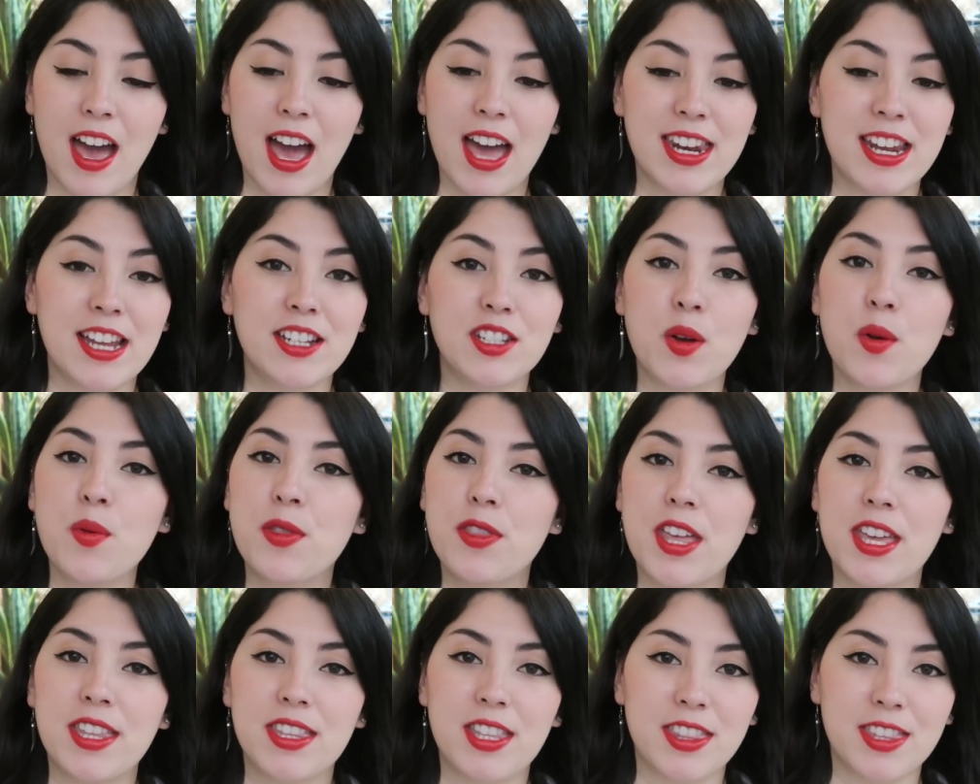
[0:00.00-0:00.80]
And I
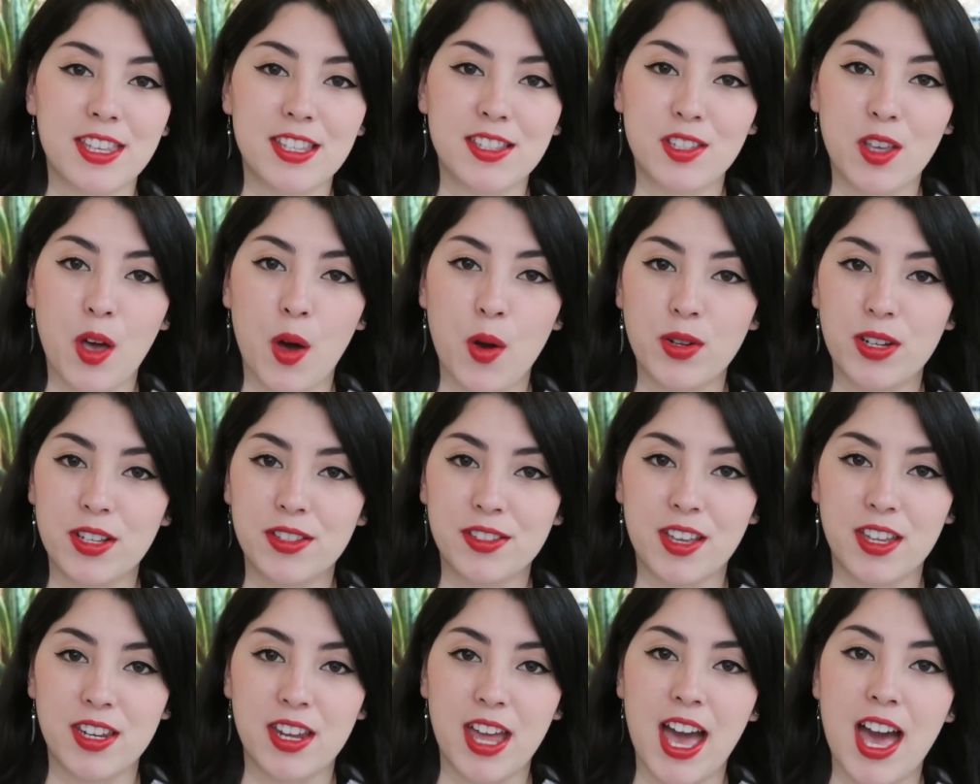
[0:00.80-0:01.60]
don't think that this coat
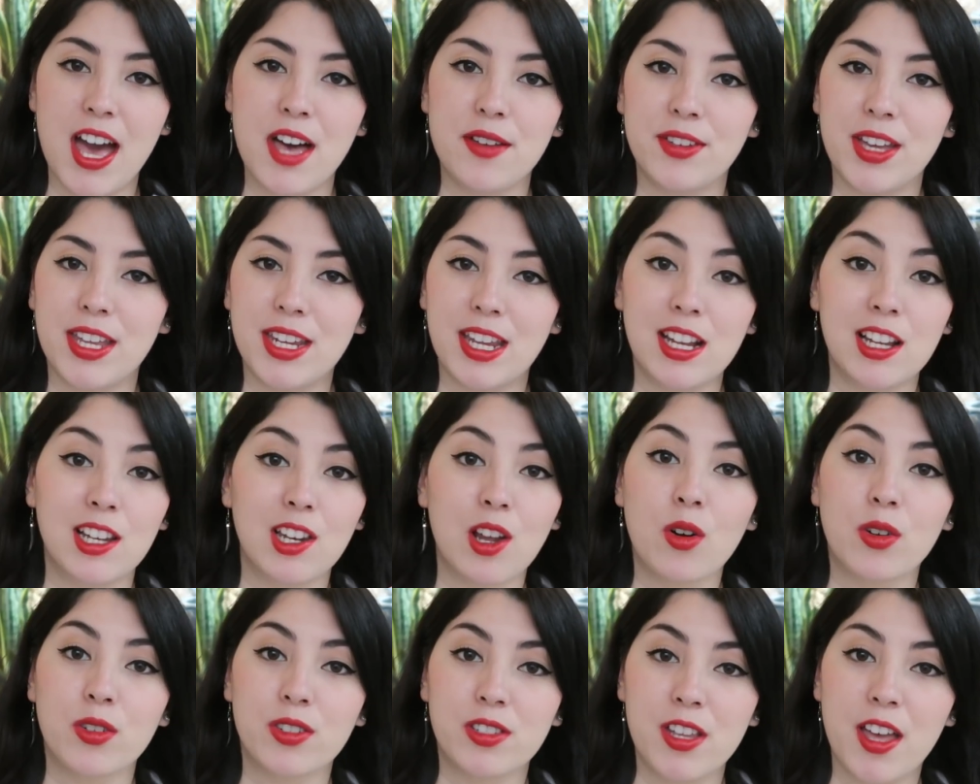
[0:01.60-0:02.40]
is going to have any
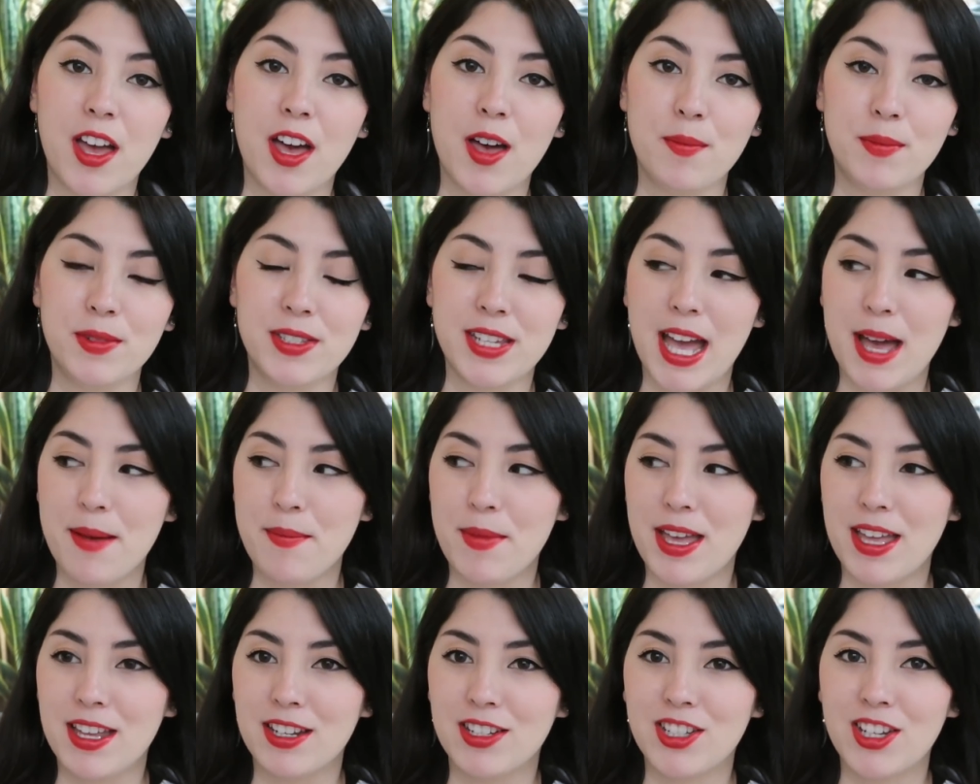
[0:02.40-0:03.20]
long-term
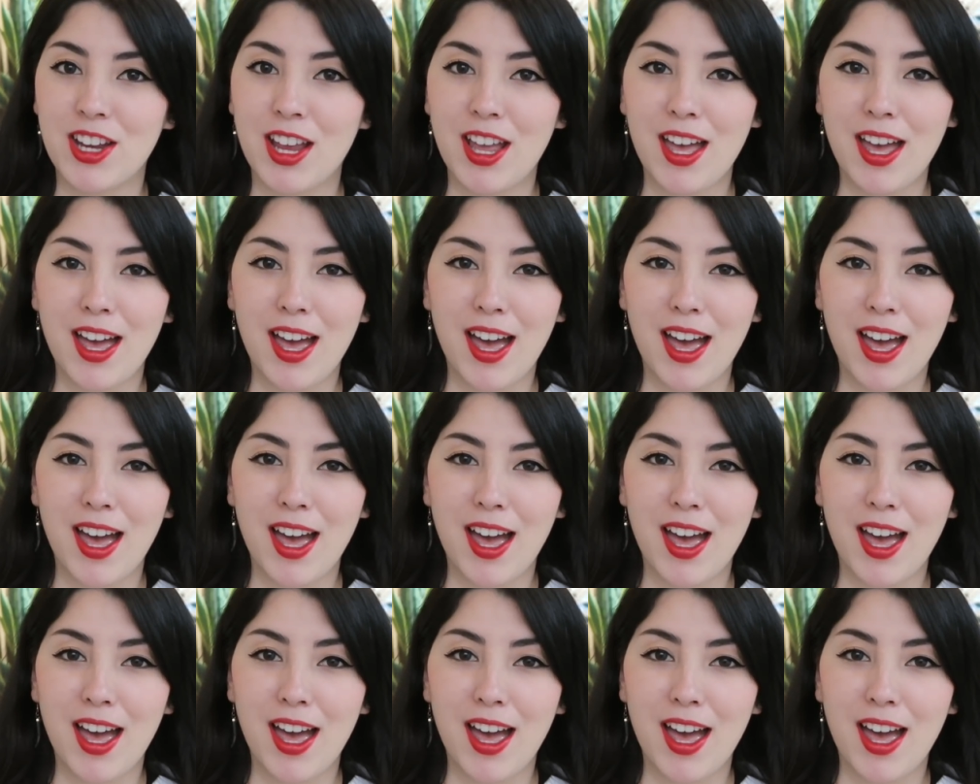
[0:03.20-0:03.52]
damage.